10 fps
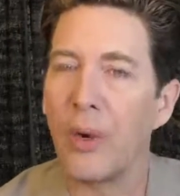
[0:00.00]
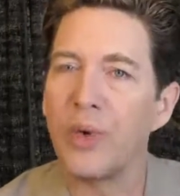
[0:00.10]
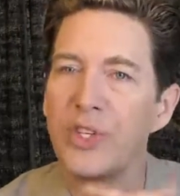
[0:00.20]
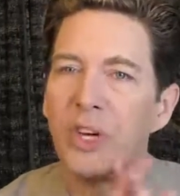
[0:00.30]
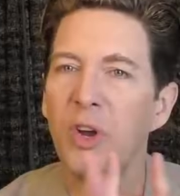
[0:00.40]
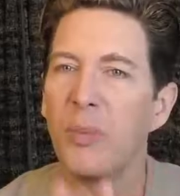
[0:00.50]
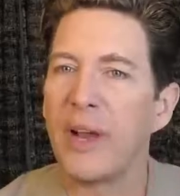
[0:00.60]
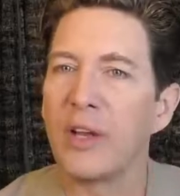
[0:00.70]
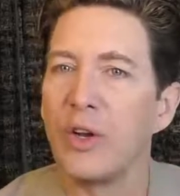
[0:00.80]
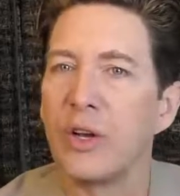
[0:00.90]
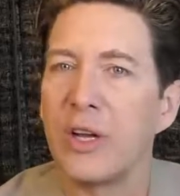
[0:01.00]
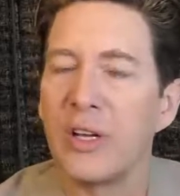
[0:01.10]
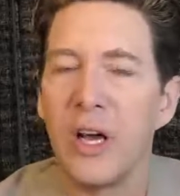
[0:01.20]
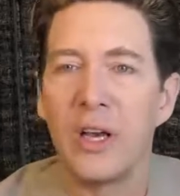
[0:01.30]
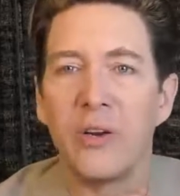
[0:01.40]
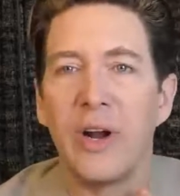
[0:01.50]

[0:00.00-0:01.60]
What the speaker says: I want you to go back and look at color.